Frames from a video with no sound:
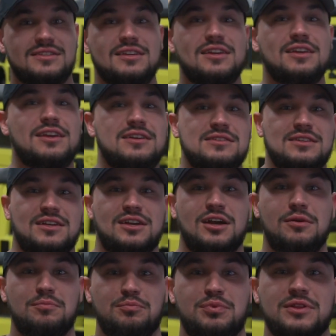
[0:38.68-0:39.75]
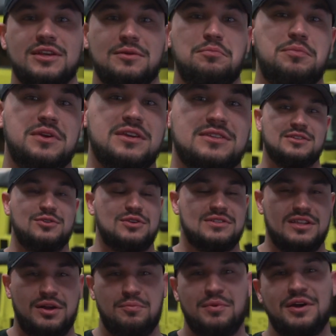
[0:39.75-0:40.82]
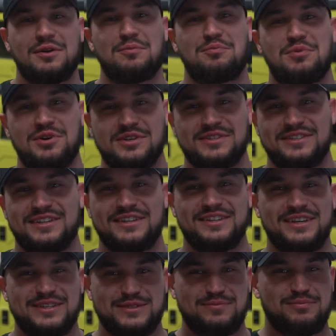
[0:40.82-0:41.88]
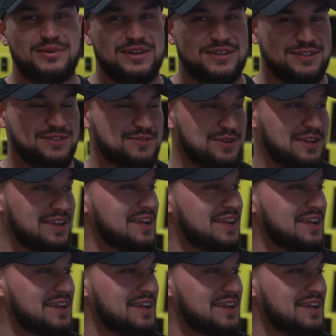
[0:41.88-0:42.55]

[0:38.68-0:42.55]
thing is a complete beast. It looks a lot better in person than it does in pictures, right?